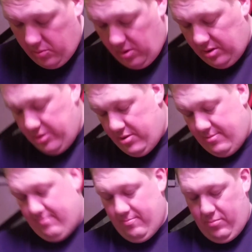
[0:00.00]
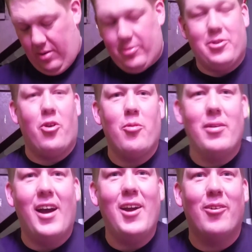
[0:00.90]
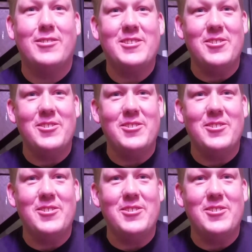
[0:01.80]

well, you can probably grow them in Iowa too.